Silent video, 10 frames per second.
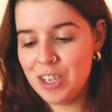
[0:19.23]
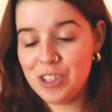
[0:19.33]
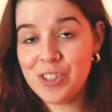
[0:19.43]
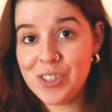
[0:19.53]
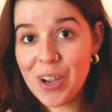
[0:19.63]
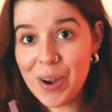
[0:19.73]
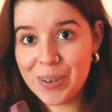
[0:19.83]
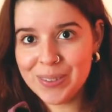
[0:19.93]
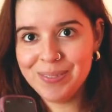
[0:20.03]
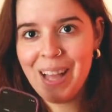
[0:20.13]

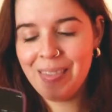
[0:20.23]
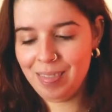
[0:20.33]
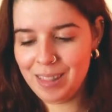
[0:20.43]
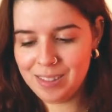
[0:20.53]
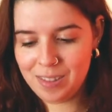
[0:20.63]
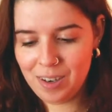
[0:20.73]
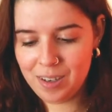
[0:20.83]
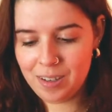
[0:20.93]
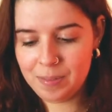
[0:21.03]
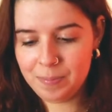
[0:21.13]
So let's start.